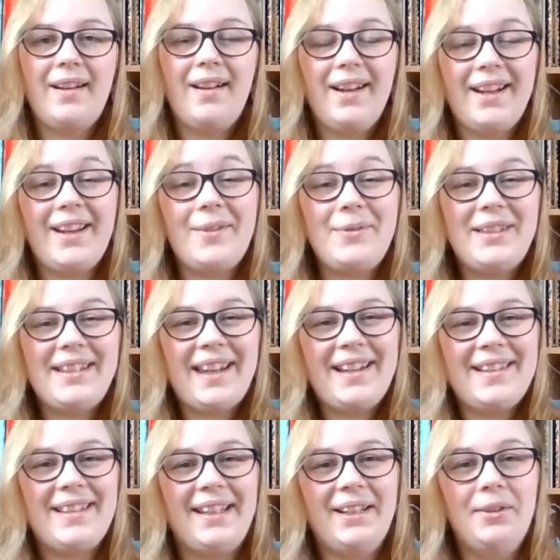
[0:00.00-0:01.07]
Hi, I'm
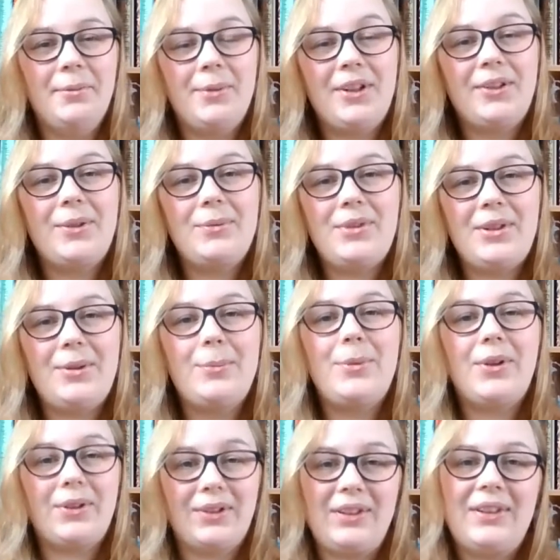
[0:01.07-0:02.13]
Stacey and welcome to the
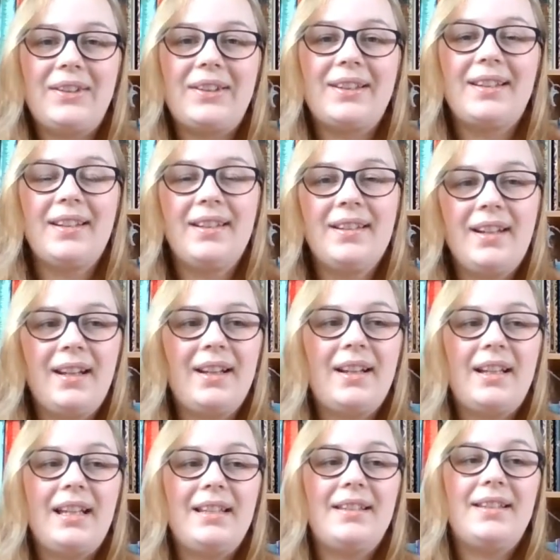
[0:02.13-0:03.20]
Book Nook.
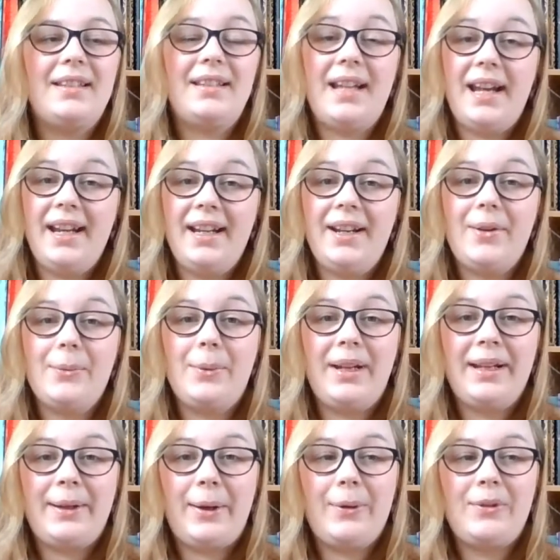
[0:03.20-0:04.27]
And today
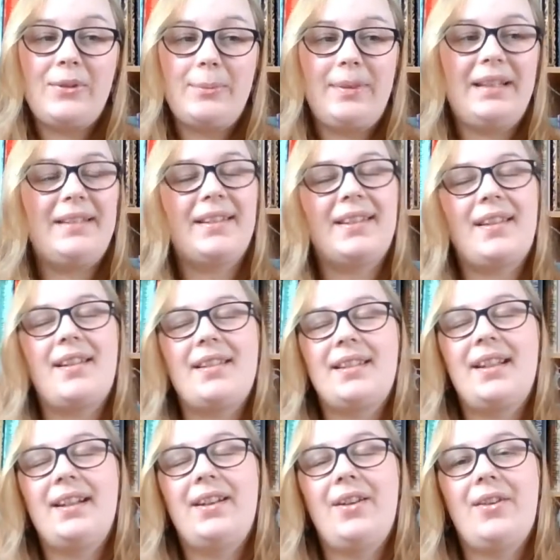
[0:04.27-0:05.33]
we're going to be
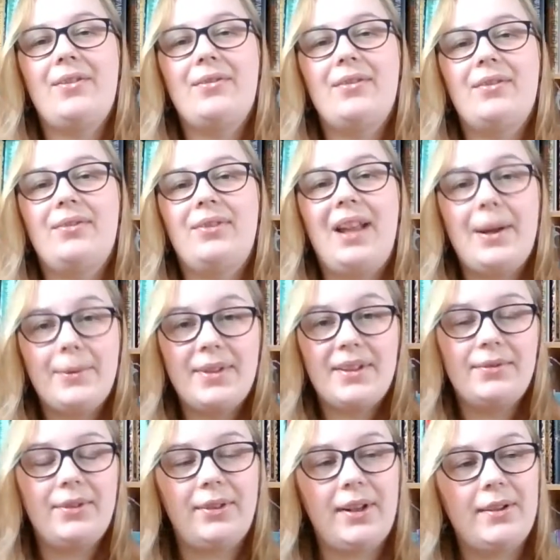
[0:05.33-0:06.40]
discussing Flowers
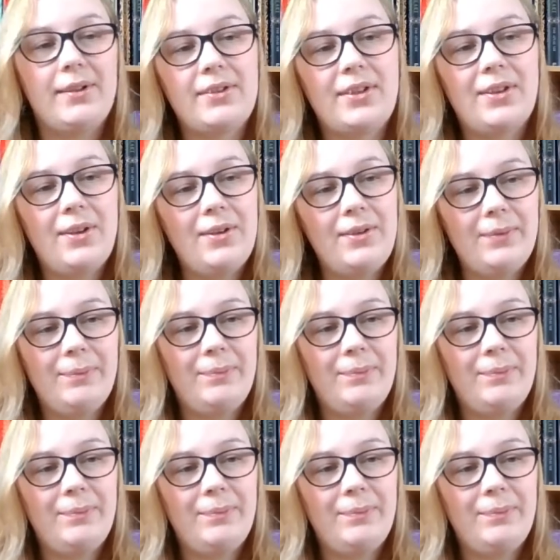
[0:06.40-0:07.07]
for Algernon.